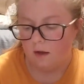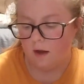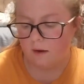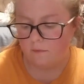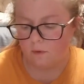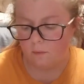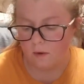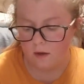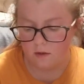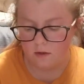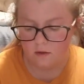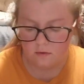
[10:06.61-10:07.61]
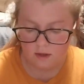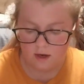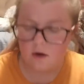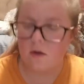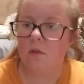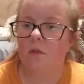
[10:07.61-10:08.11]
After one use,
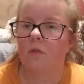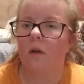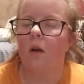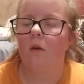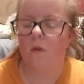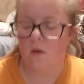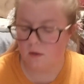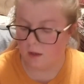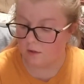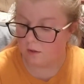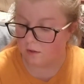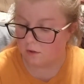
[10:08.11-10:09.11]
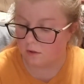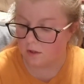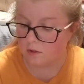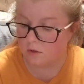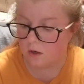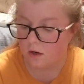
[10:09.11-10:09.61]
hair is stronger, and then
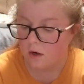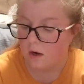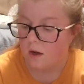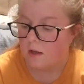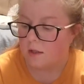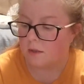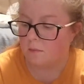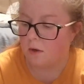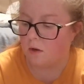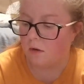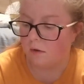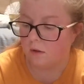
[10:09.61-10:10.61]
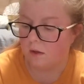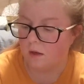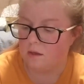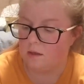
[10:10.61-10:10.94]
conditioner smooths